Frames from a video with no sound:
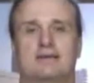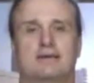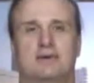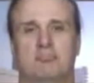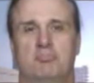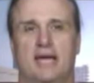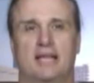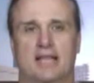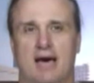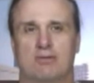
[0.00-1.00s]

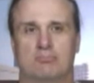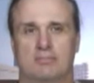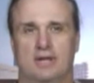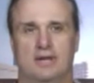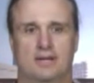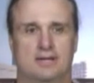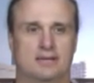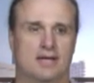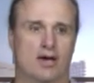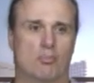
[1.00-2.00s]
bailout and
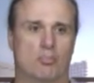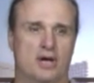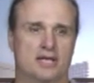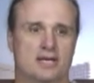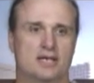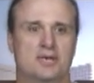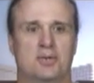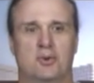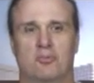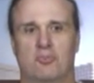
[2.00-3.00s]
help money
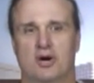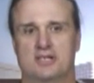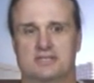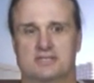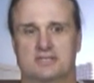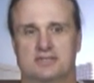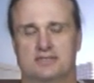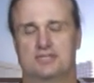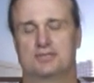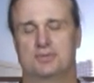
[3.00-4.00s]
was
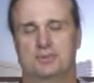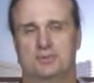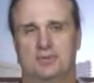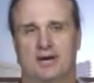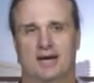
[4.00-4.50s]
to